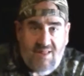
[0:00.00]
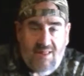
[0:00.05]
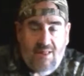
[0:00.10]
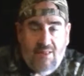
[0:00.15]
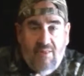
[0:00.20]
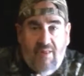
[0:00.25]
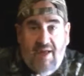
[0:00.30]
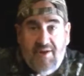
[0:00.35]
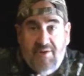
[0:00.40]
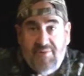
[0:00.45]

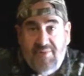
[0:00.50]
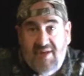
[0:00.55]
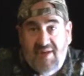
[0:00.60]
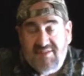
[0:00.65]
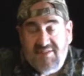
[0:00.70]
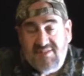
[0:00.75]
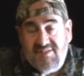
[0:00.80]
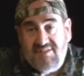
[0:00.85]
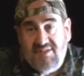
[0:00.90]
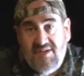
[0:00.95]
lighter
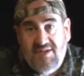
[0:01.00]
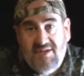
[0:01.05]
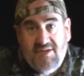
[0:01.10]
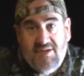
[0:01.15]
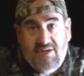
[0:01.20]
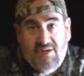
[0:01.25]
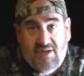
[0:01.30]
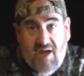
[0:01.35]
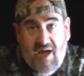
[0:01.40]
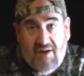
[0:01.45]
that's
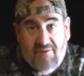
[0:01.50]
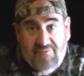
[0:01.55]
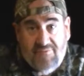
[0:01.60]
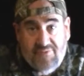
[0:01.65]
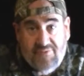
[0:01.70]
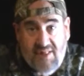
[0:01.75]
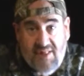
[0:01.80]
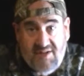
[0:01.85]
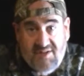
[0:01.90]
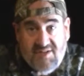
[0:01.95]
got a
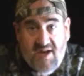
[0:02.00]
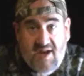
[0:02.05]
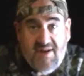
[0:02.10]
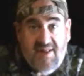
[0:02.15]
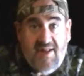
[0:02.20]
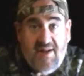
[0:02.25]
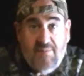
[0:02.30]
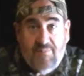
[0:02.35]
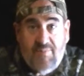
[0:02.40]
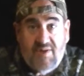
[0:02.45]
flint on
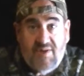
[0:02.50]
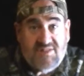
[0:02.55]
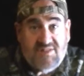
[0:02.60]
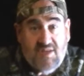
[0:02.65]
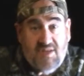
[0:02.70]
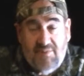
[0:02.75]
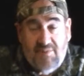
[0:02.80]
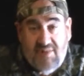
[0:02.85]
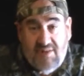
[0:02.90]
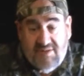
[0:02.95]
it, but
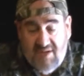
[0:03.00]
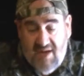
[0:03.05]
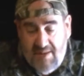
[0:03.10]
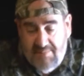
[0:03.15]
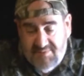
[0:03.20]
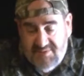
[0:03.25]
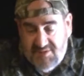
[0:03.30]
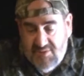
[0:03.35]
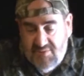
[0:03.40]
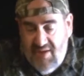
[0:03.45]
some of the
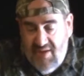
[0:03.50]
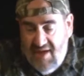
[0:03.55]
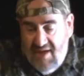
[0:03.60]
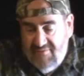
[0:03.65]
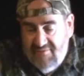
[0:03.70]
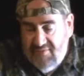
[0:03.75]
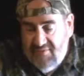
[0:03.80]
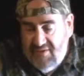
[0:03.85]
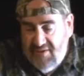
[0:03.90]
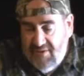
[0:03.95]
types do
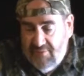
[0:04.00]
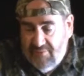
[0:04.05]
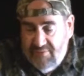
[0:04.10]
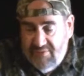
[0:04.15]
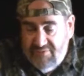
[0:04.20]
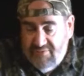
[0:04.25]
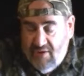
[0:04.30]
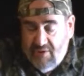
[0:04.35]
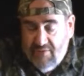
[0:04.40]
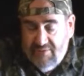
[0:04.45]
have are
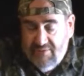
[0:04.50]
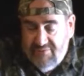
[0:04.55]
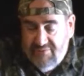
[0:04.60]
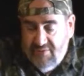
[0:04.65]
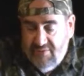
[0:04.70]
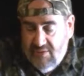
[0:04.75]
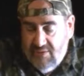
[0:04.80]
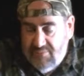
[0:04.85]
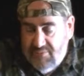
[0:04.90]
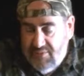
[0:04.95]

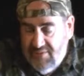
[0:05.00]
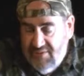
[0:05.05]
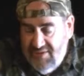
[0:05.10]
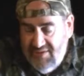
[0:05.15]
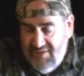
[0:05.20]
refillable.